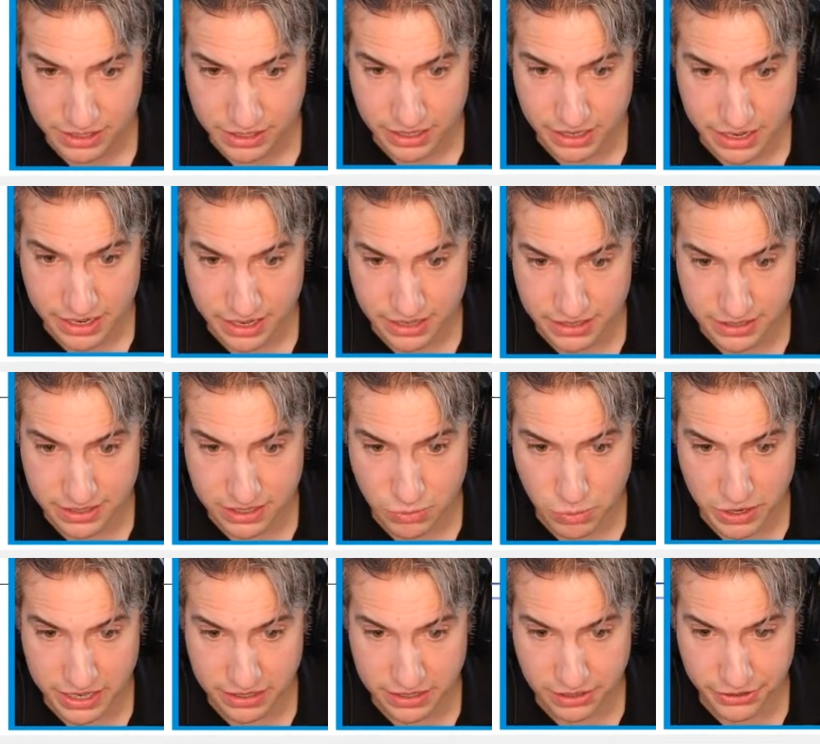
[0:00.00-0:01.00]
And you can see
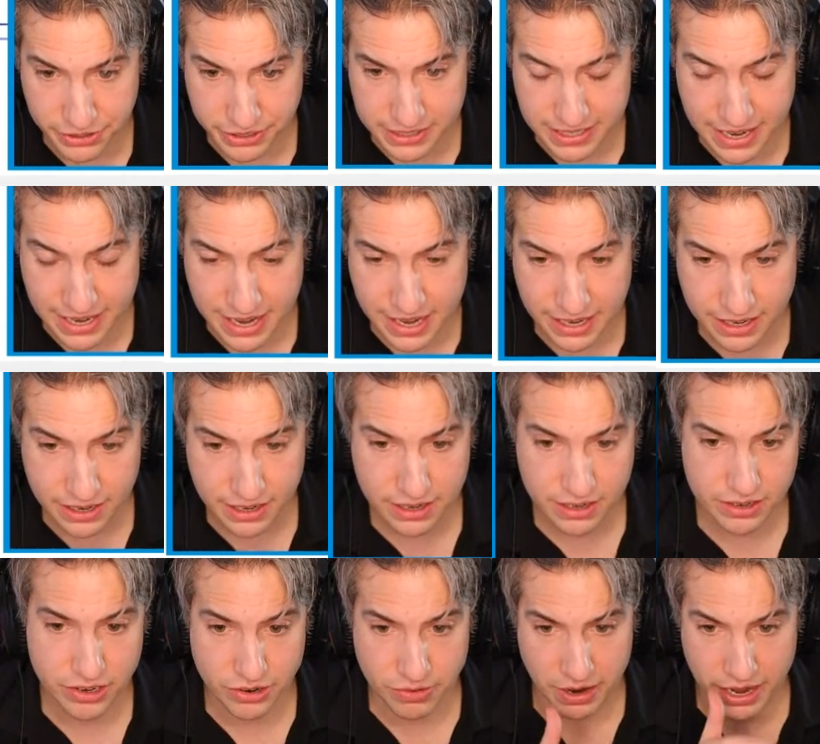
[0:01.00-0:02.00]
what it looks like.
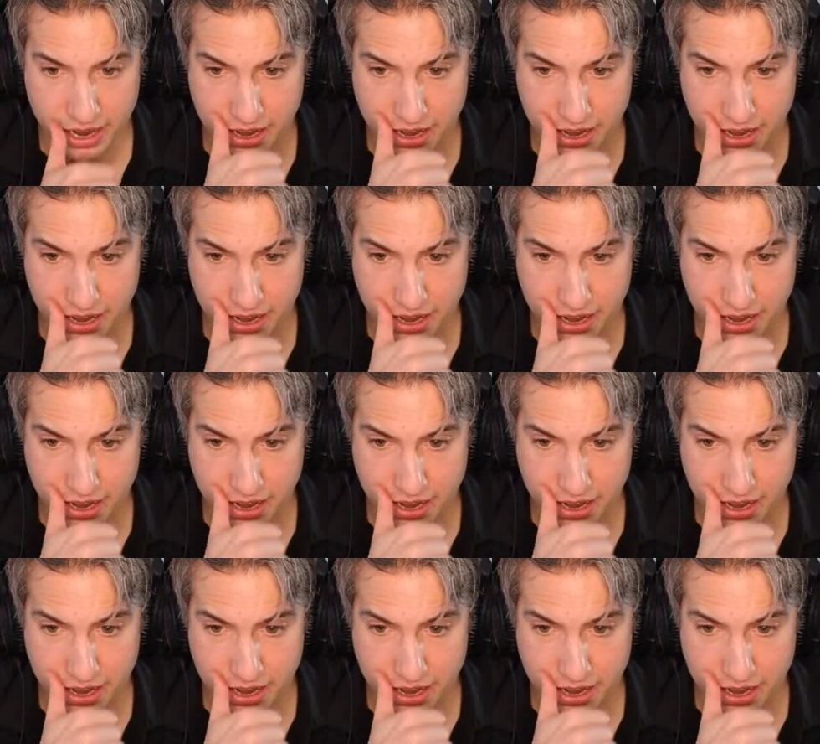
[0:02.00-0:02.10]
You know,